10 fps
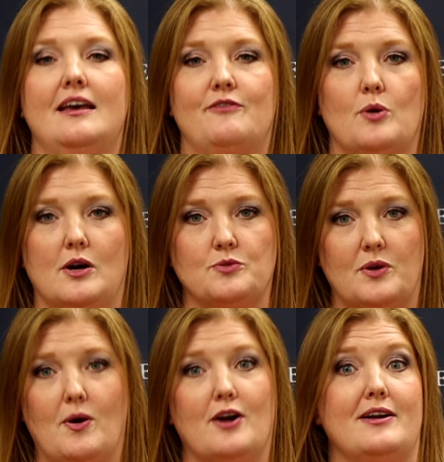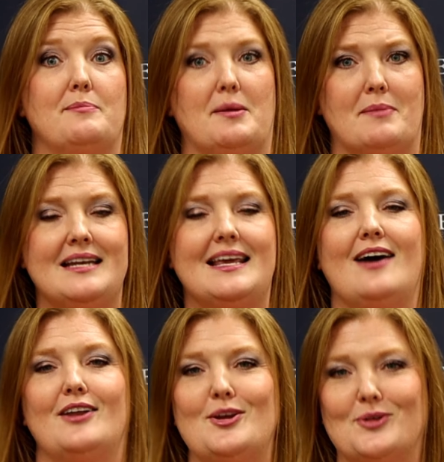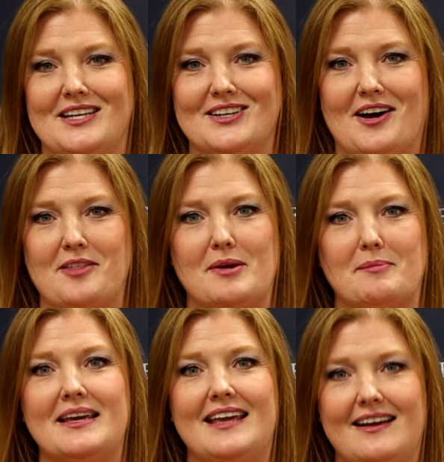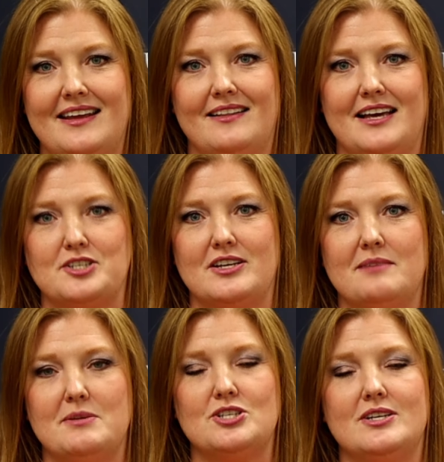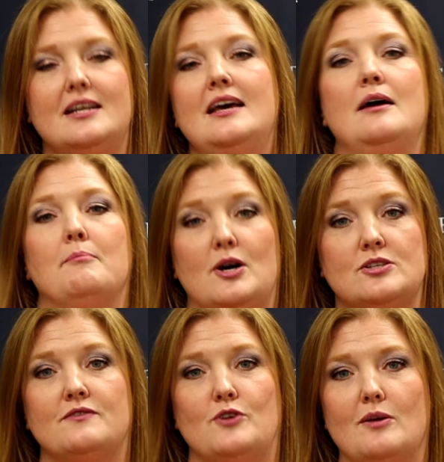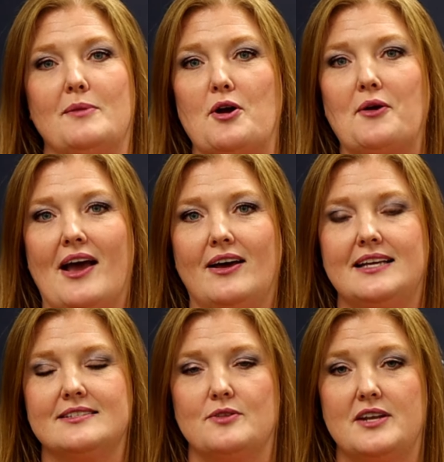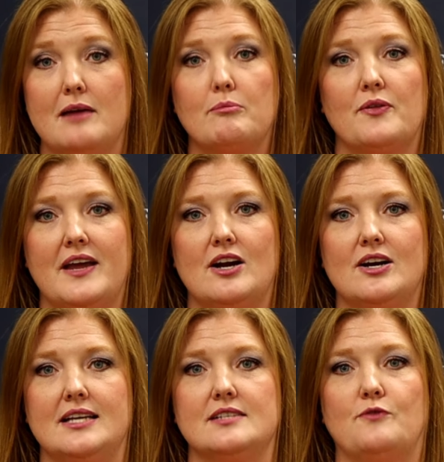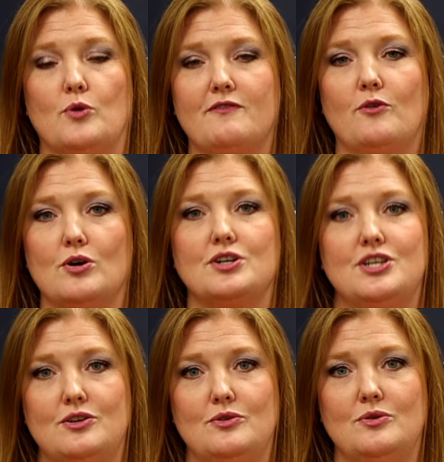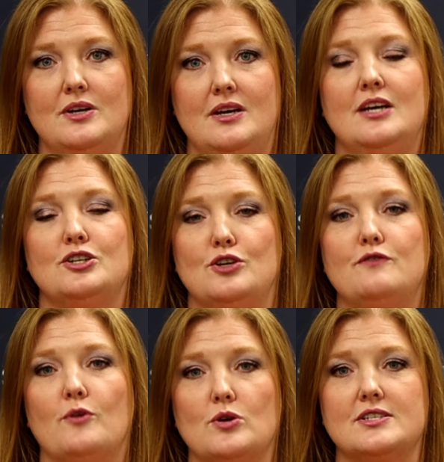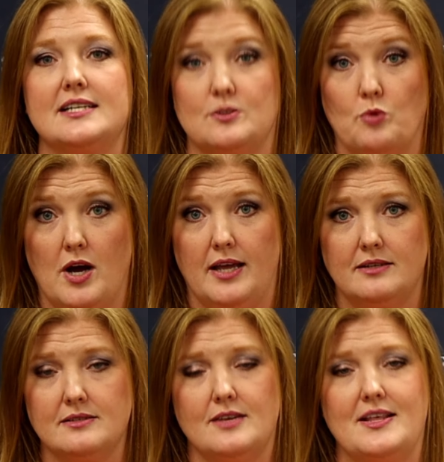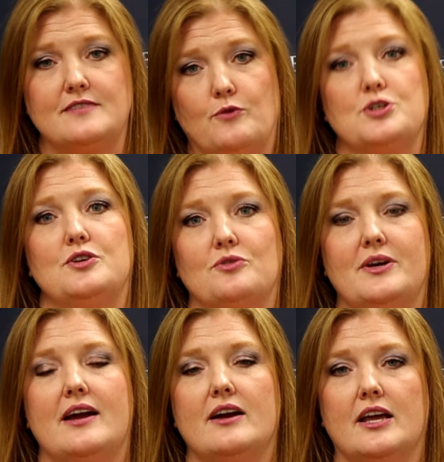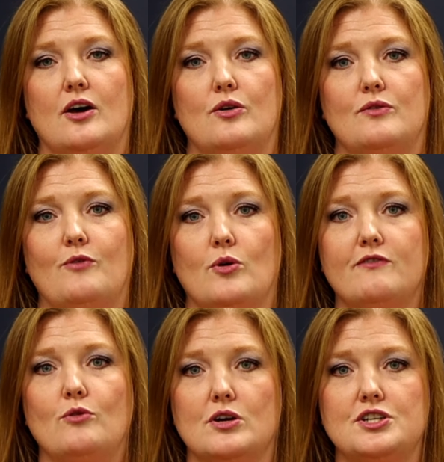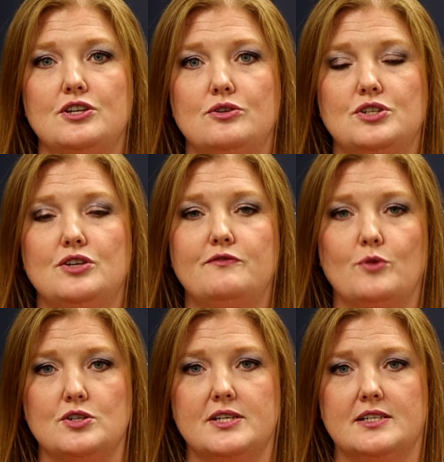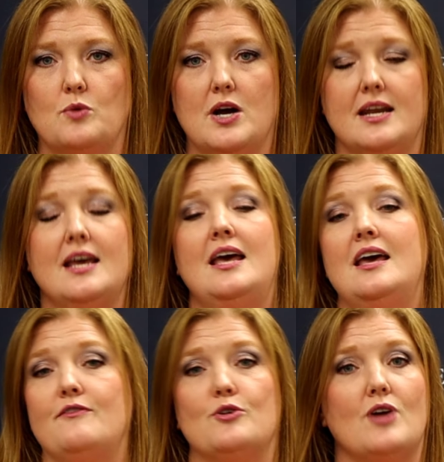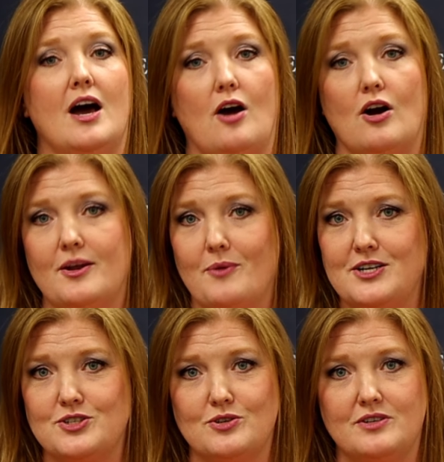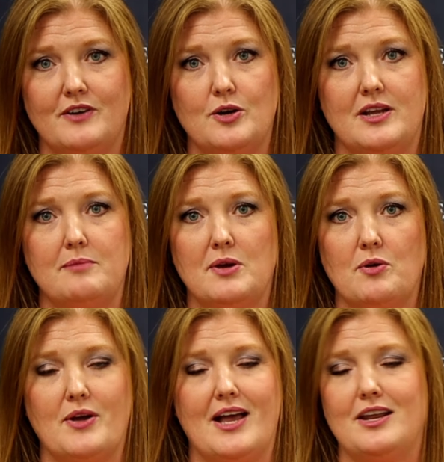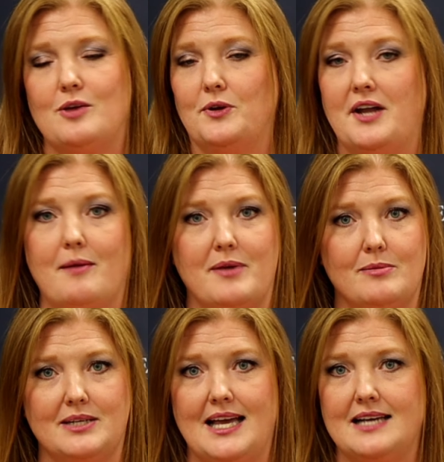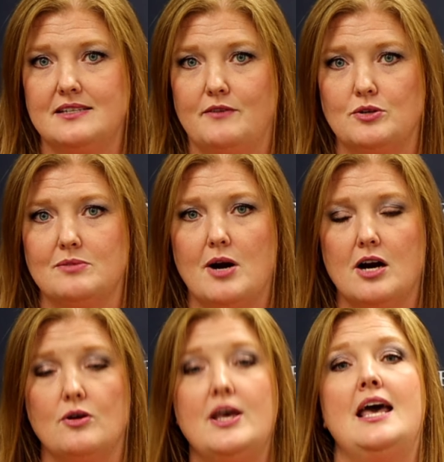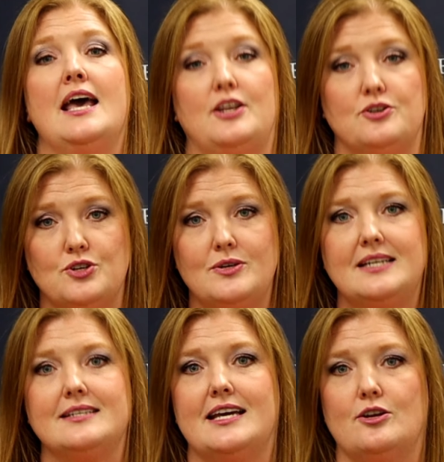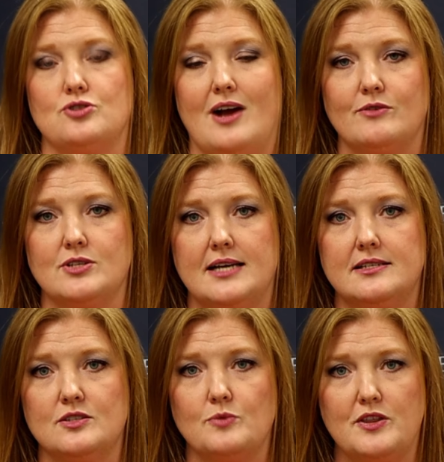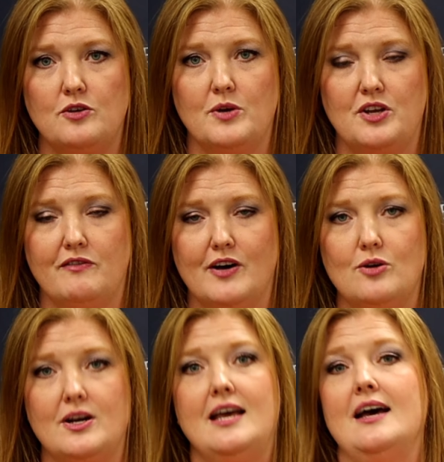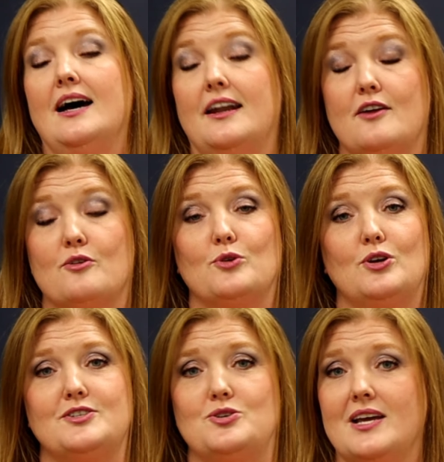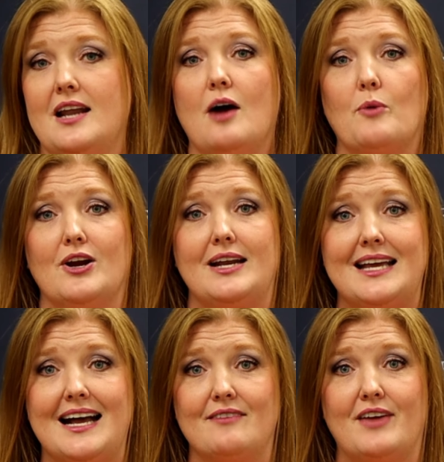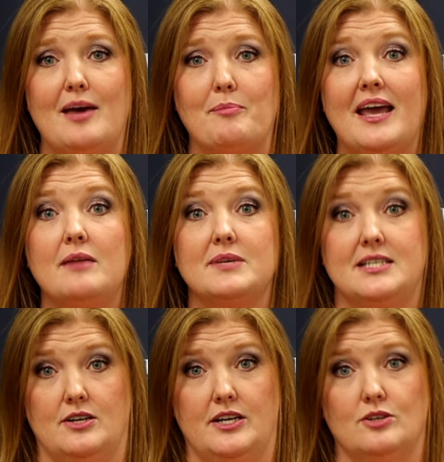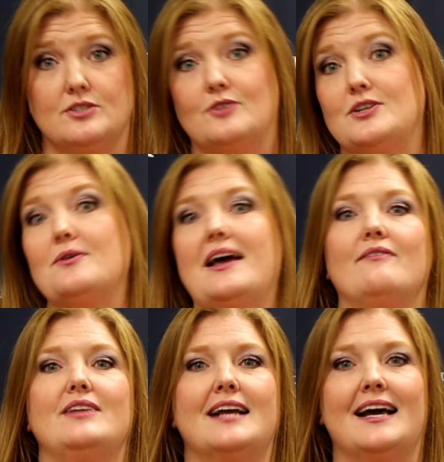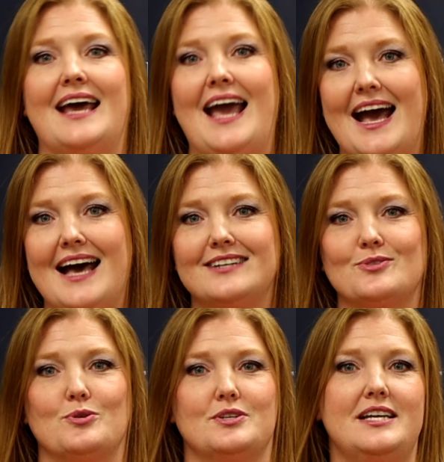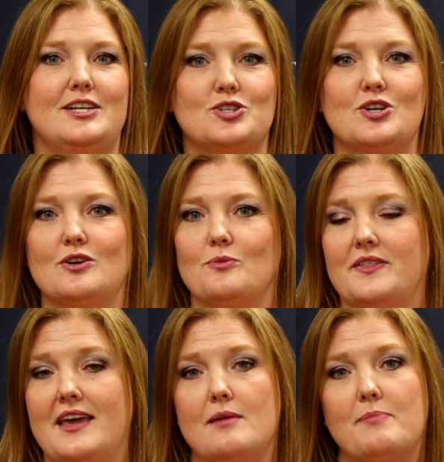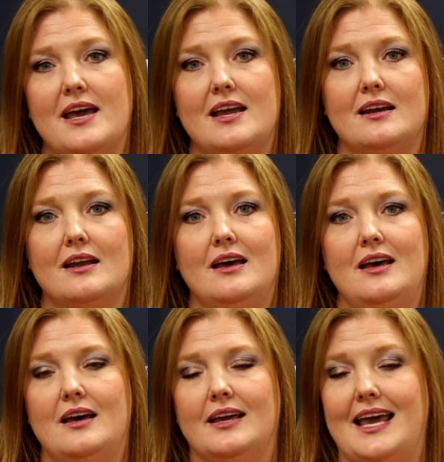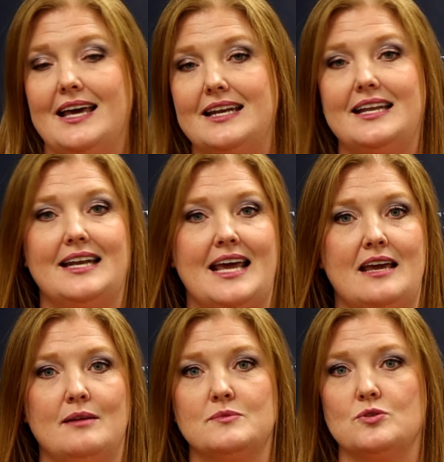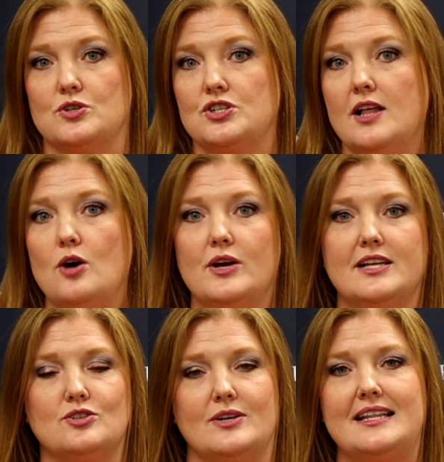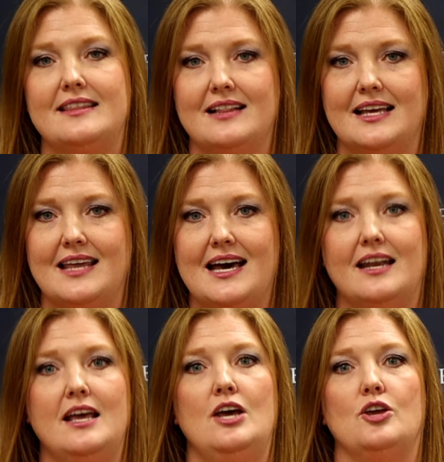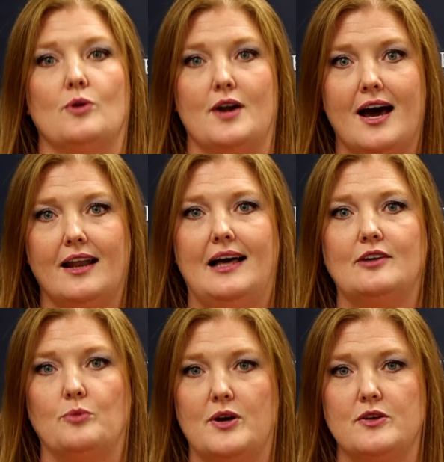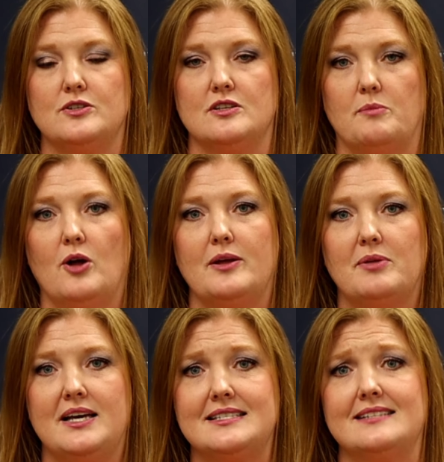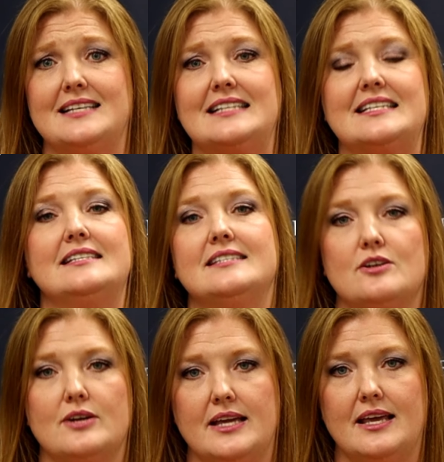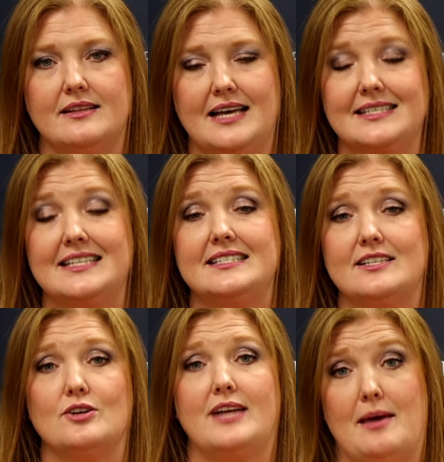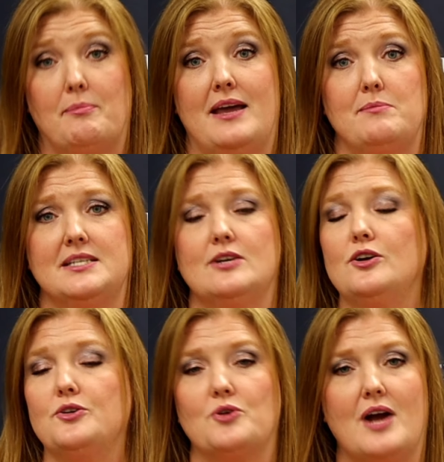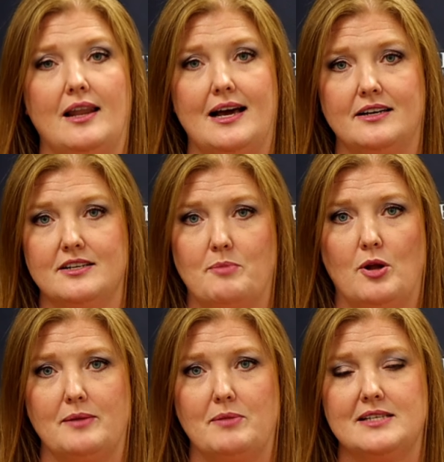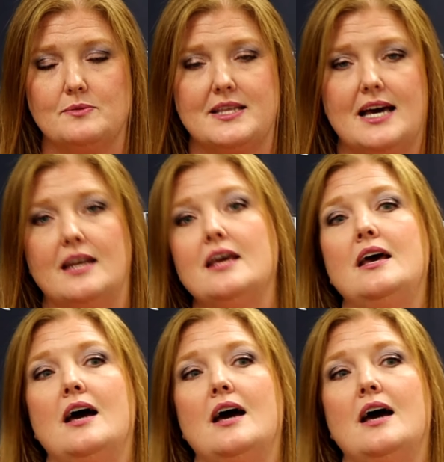If you are Sweetwater in McMinn County, you'll need to call the McMinn County Election Commission. Most of you are Monroe County, so the number there is 442 2461. So that's 423 area code 442 2461. If you're not already registered to vote in Monroe County, you will not be able to cast a vote tomorrow. And you do need to take your driver's license with you when you vote. Another rule is you cannot wear any kind of campaign material. So don't have any kind of hat or t shirt with campaign candidate names or slogans or anything like that. You are not allowed to wear those to the polling place because that's considering that's considered campaign material, and you're allowed into the polling place with that.